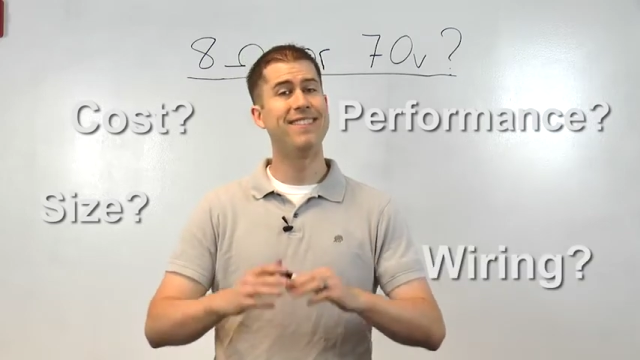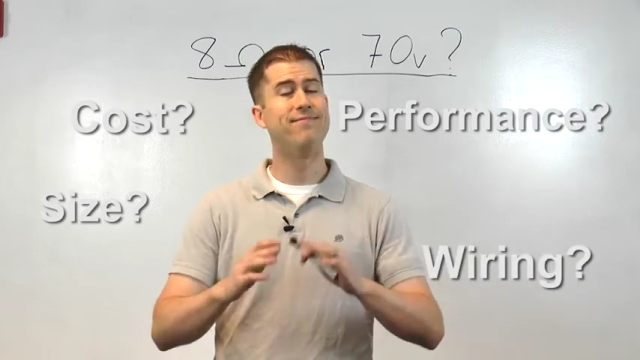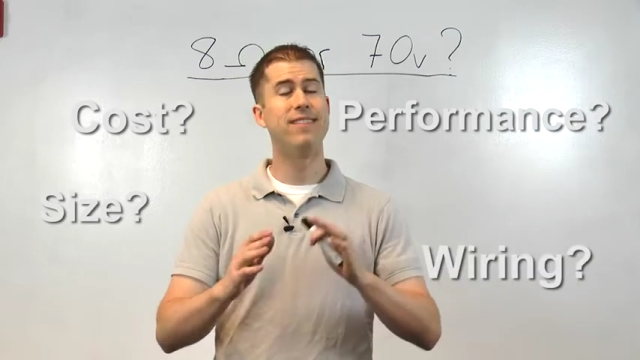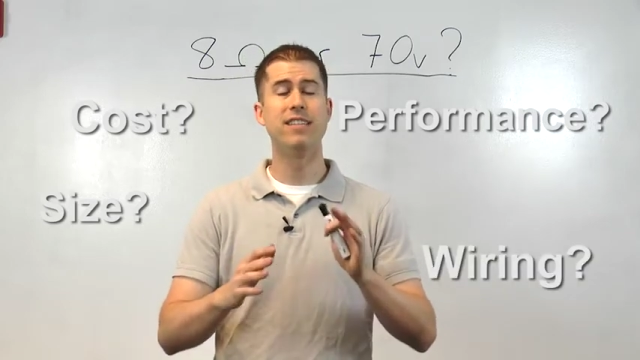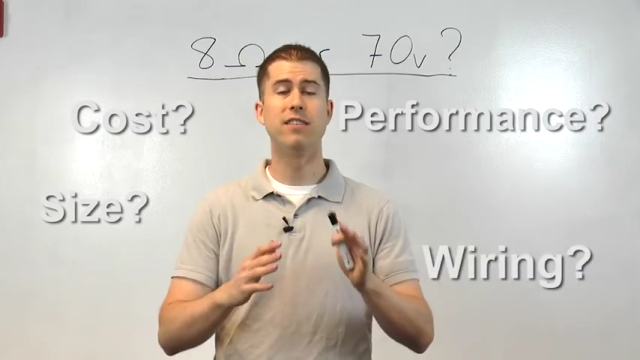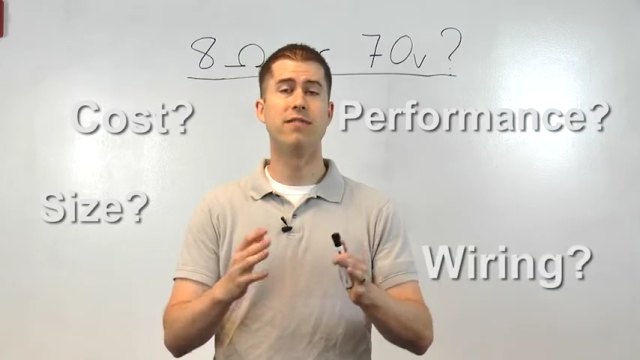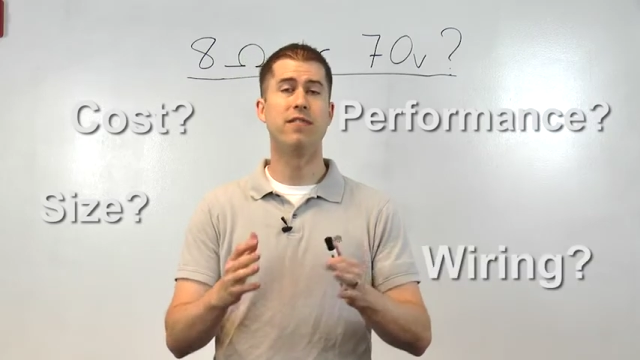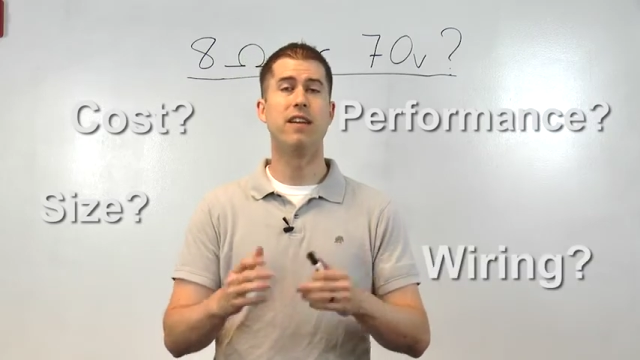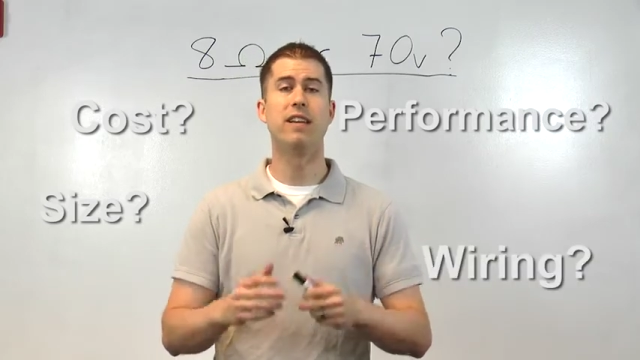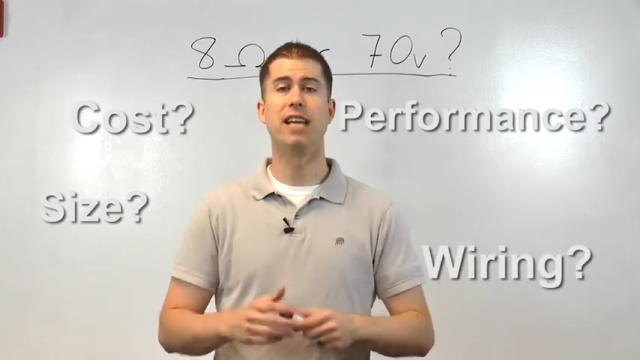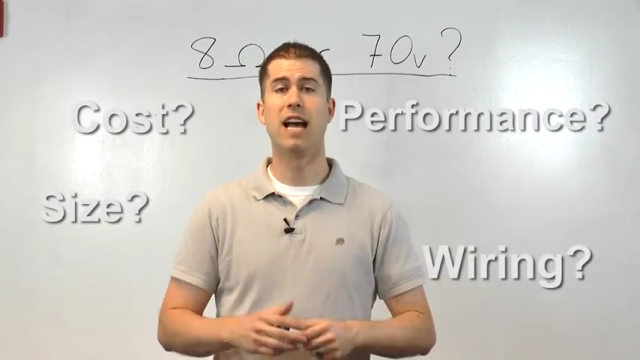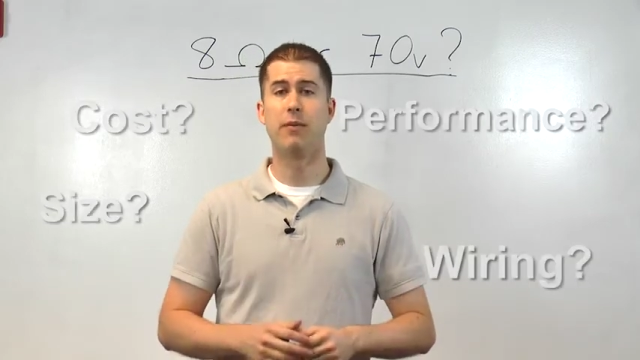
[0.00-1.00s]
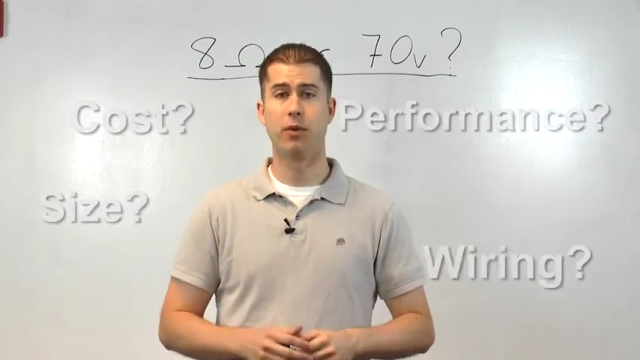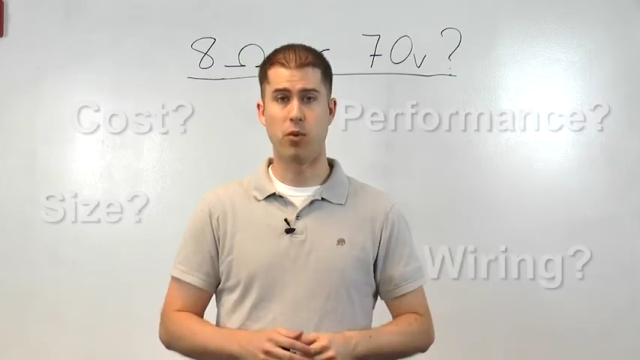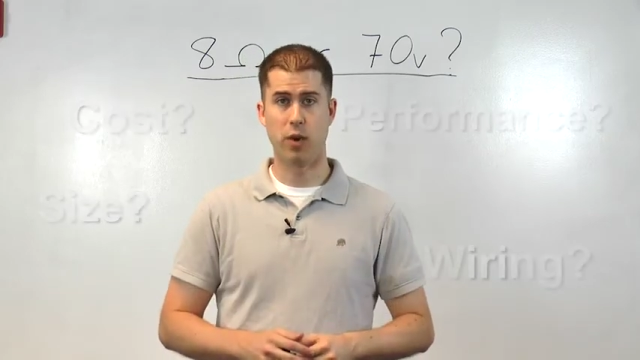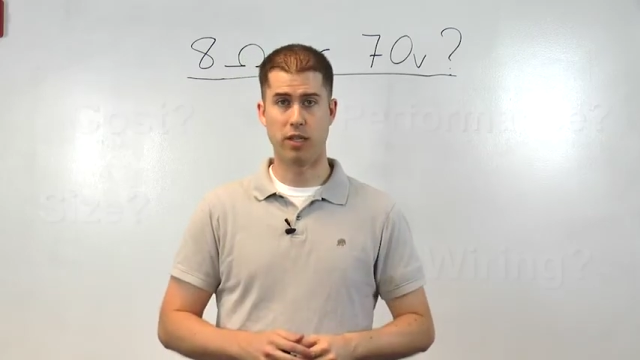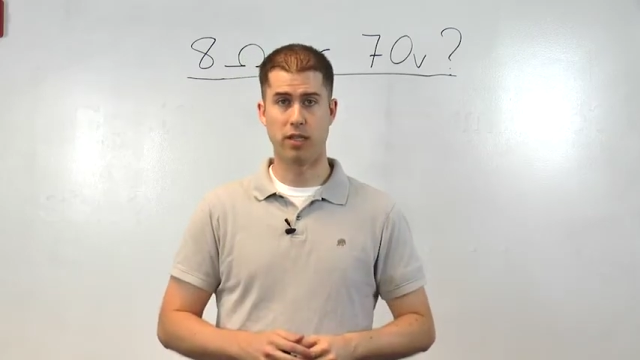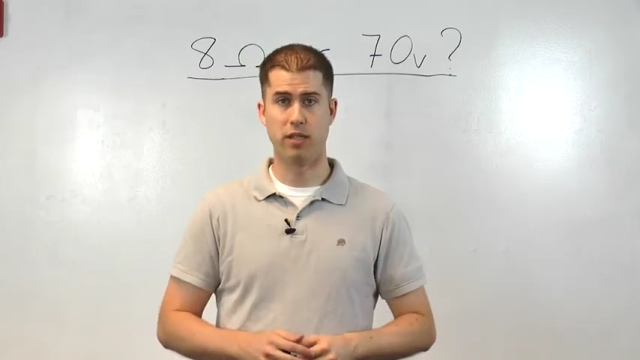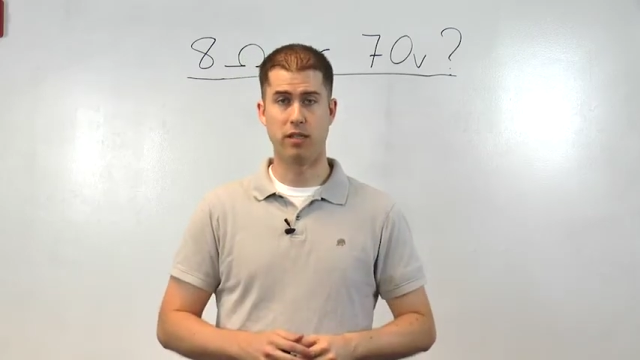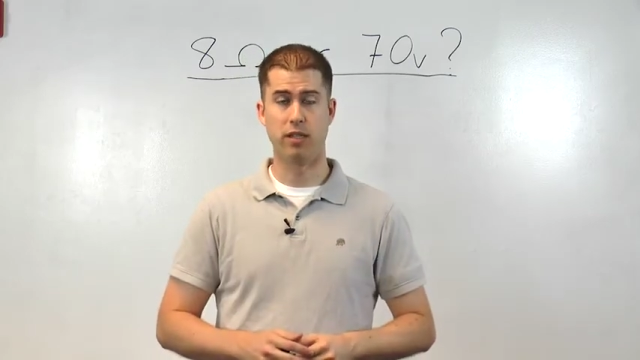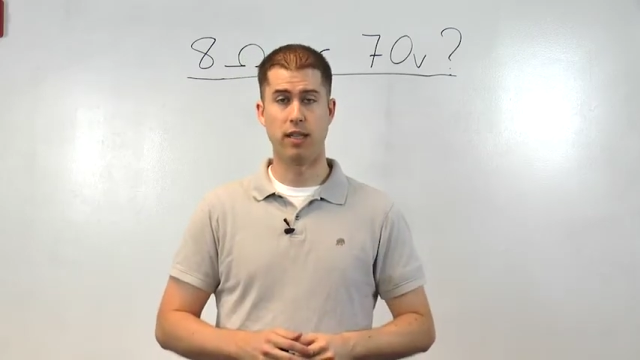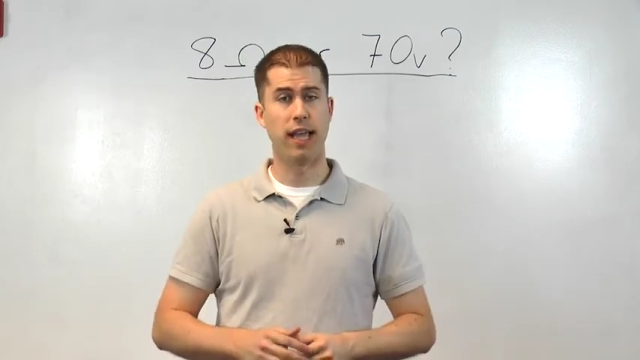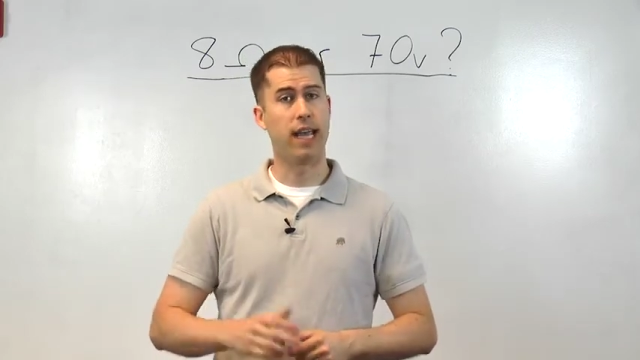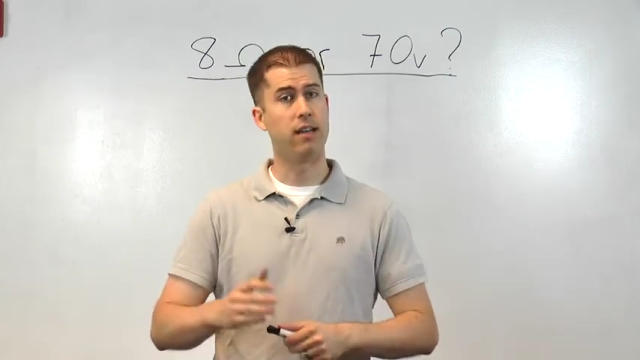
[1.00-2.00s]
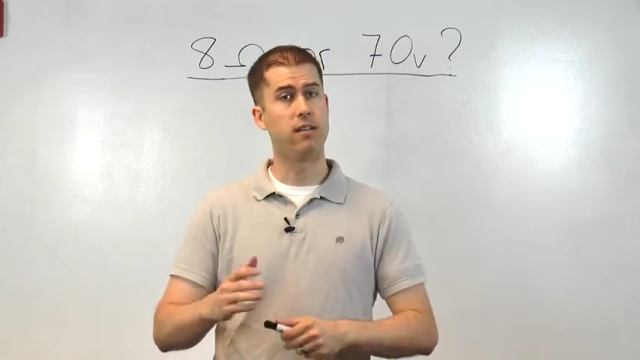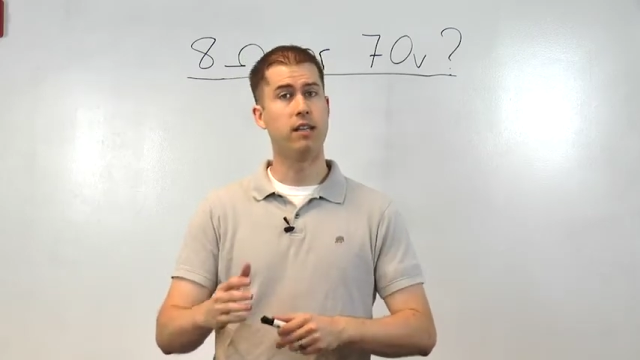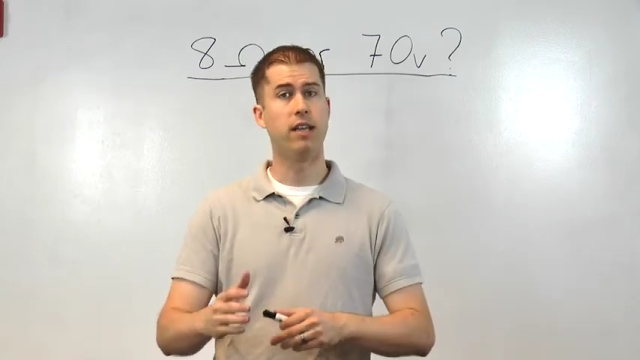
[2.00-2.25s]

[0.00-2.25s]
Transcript: These are fairly common questions, and